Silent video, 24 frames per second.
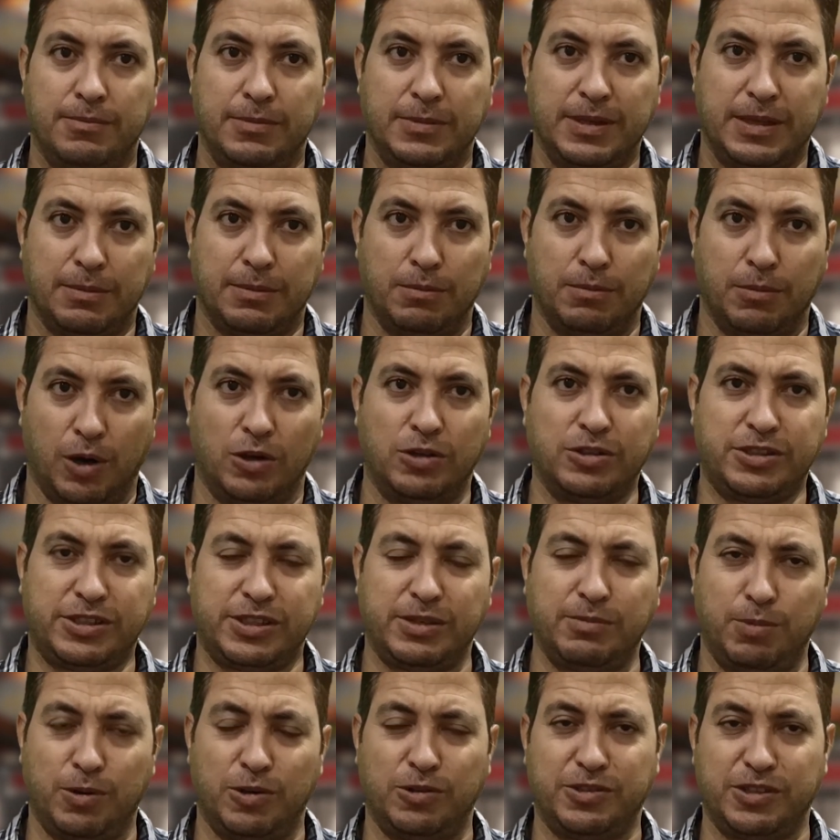The most
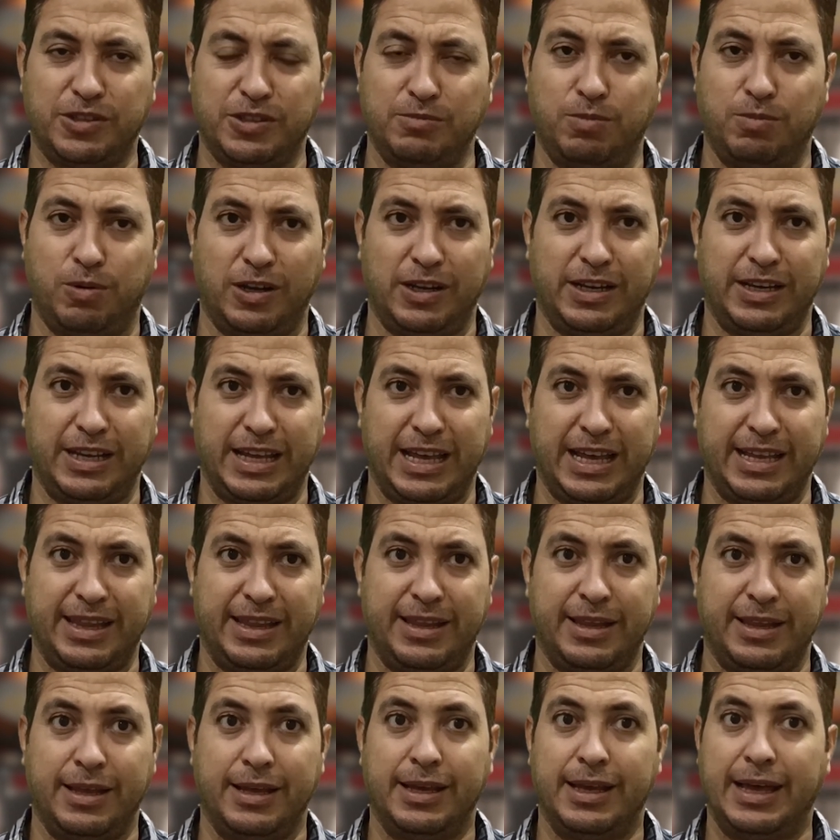important point is
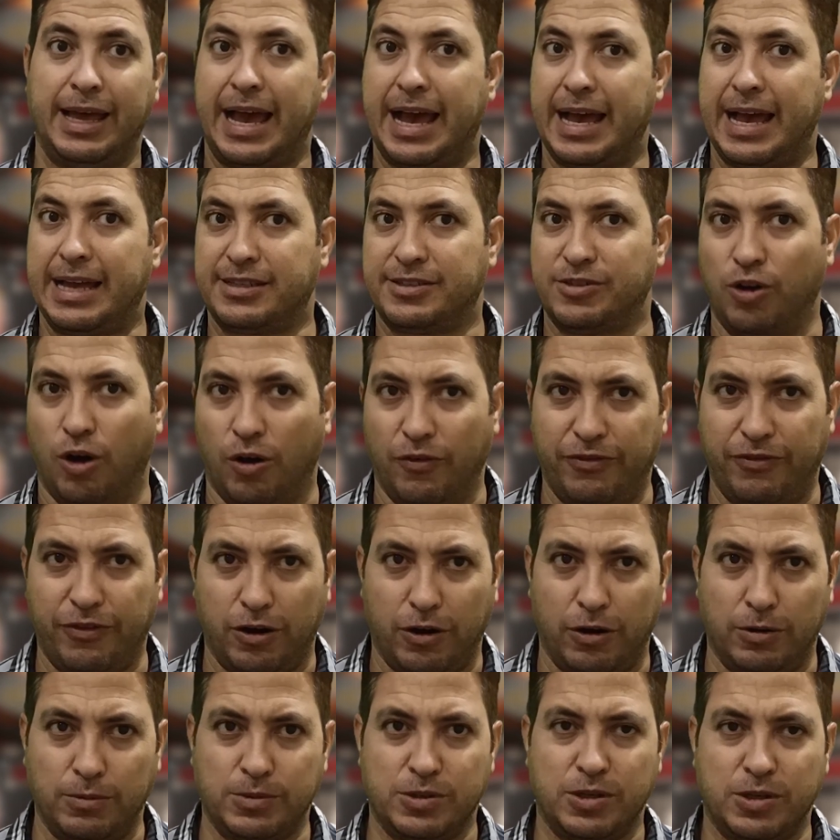has no
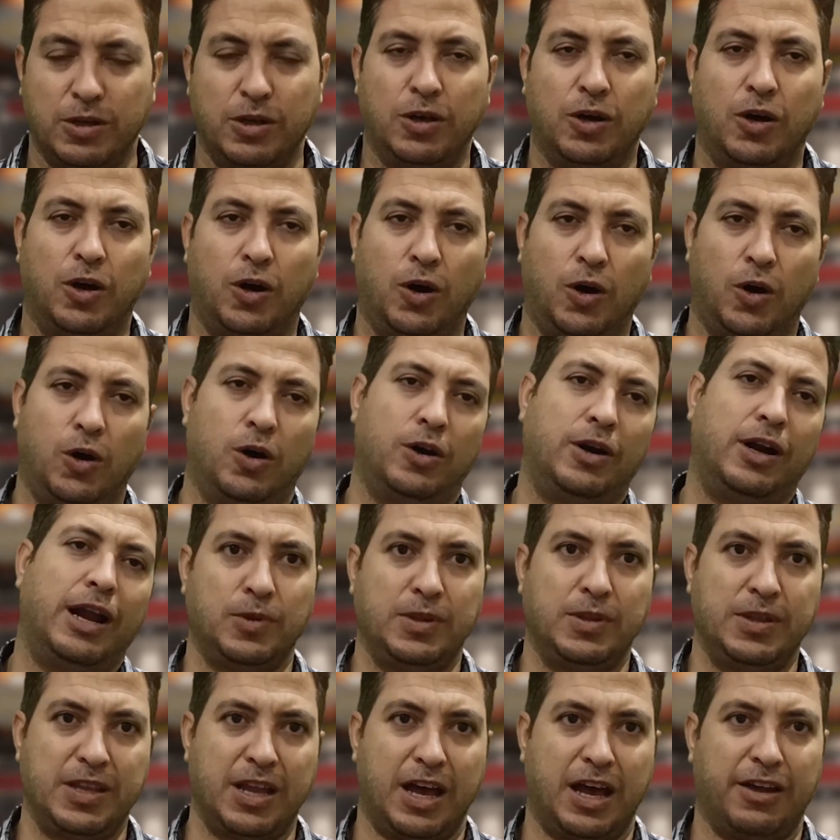verbs or
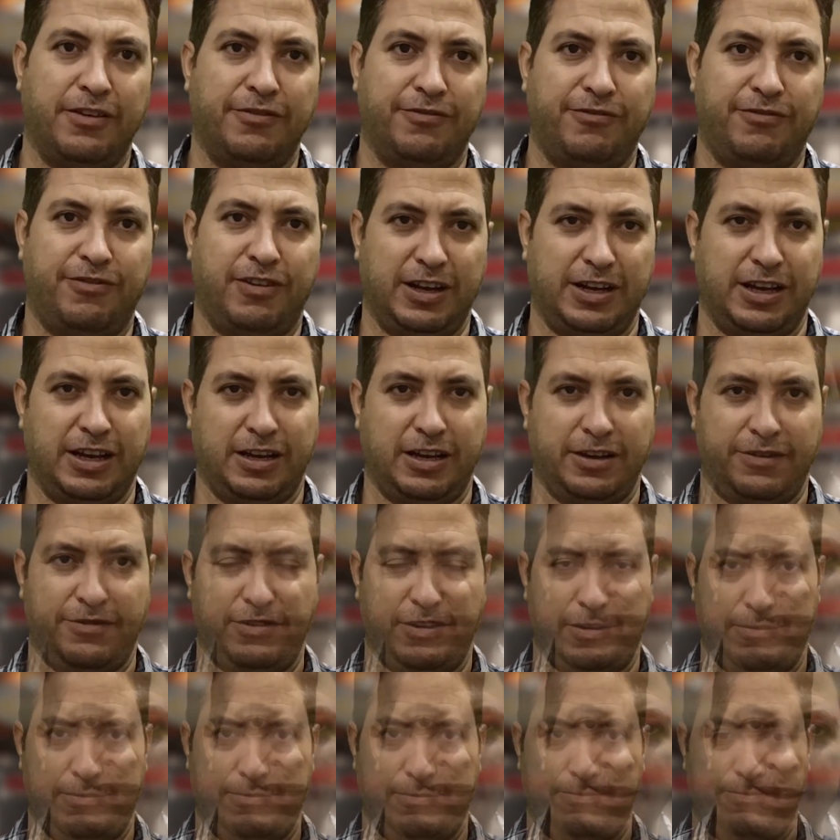non-finite
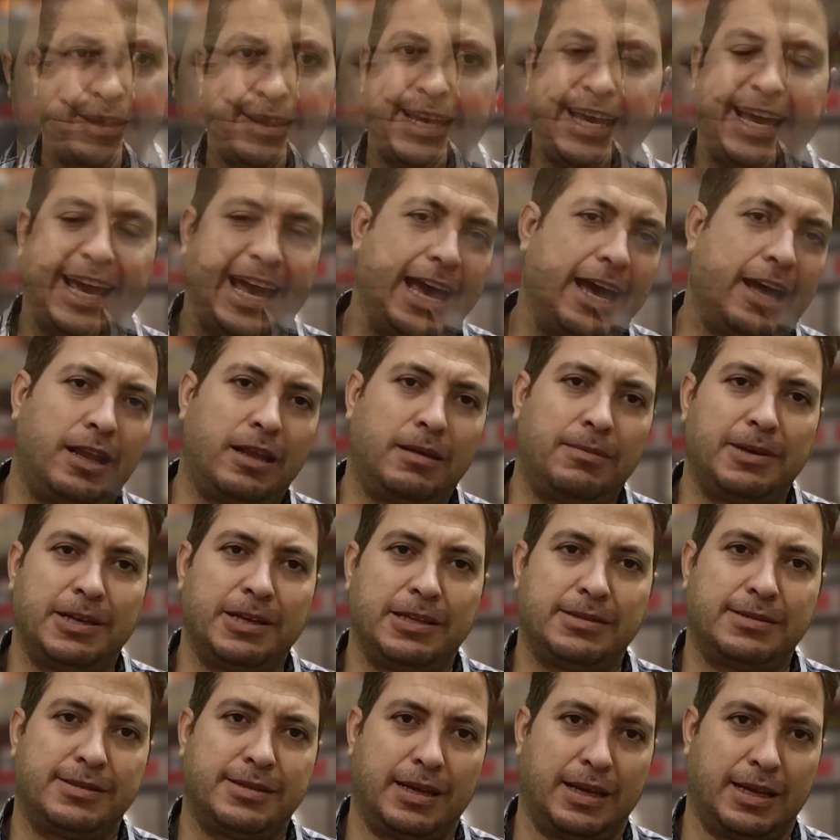verbs. The
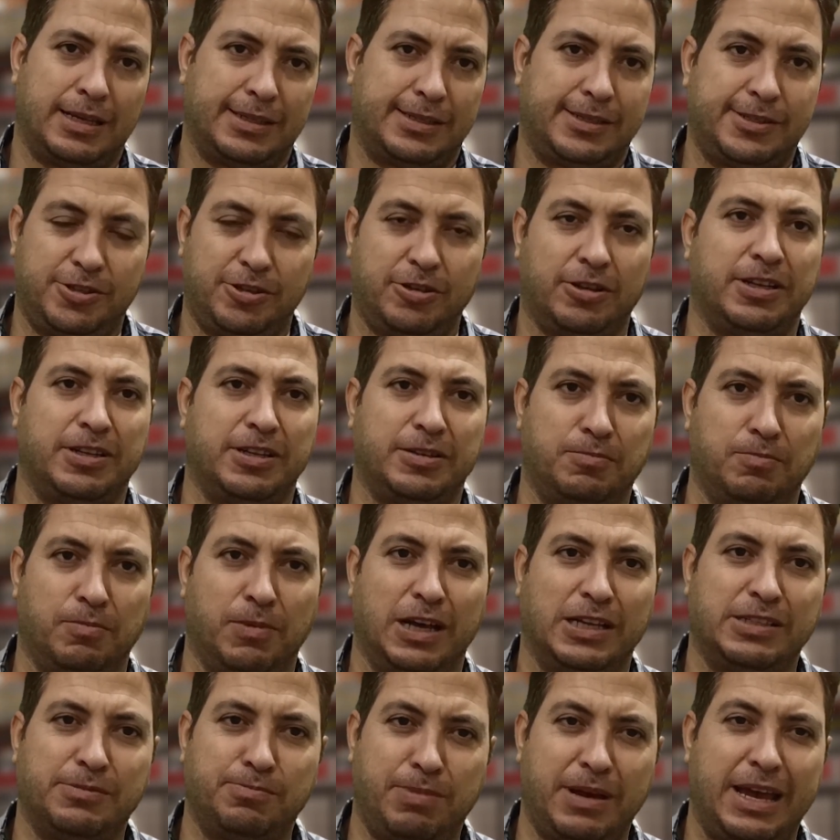elements a student
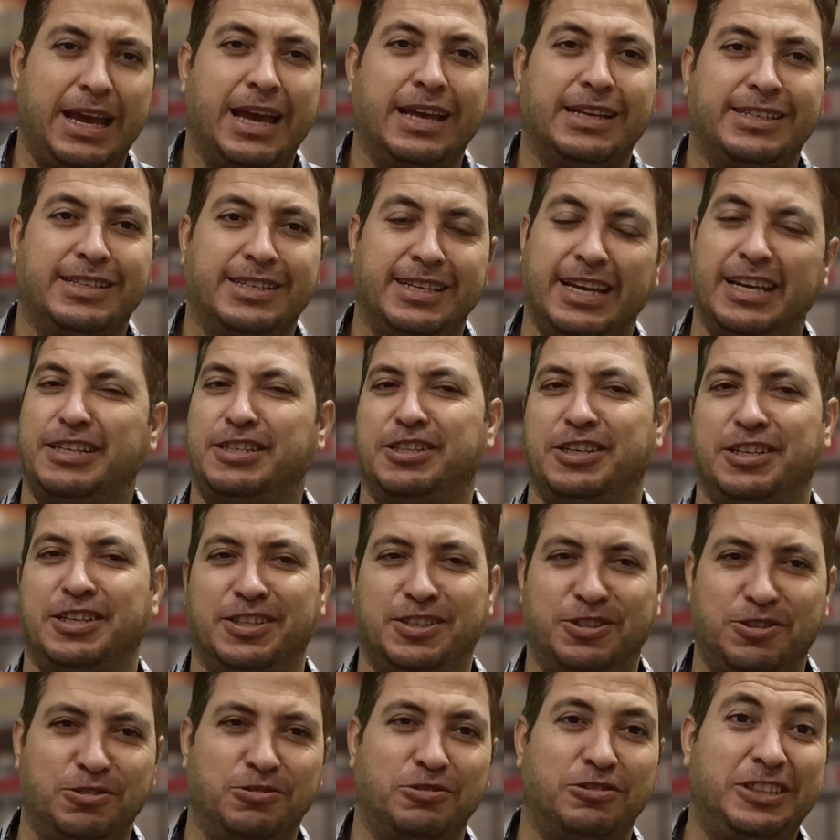must pay
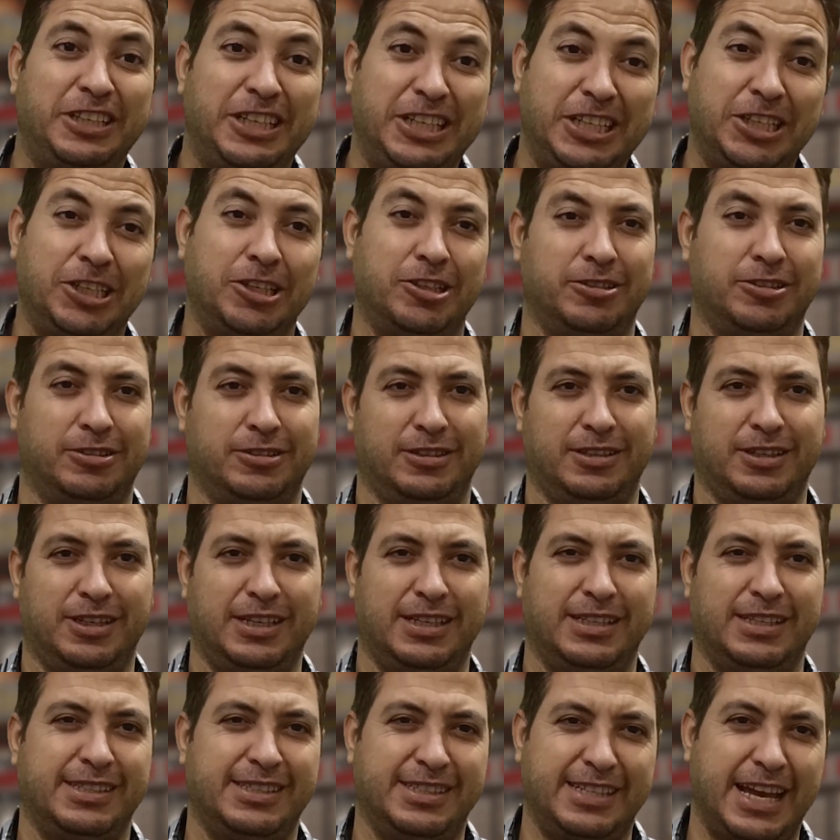attention to here
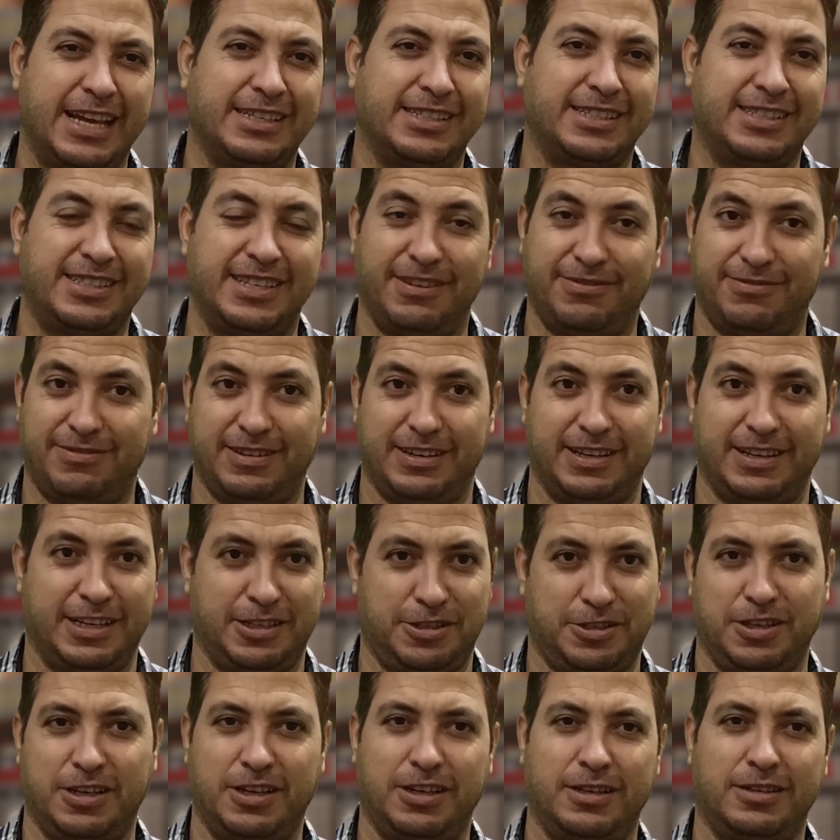in this
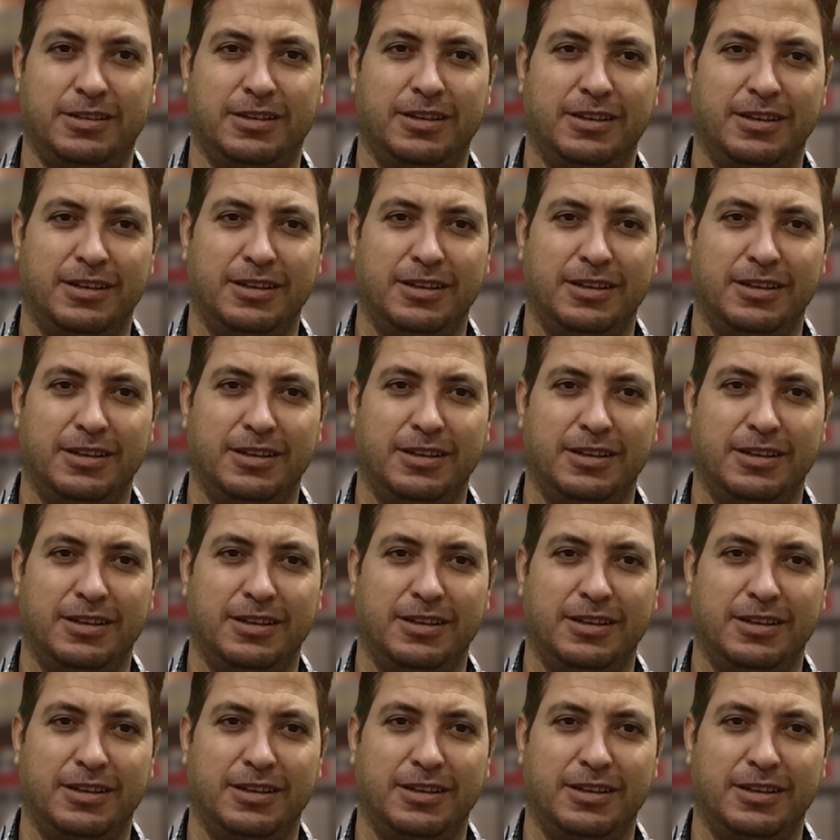definition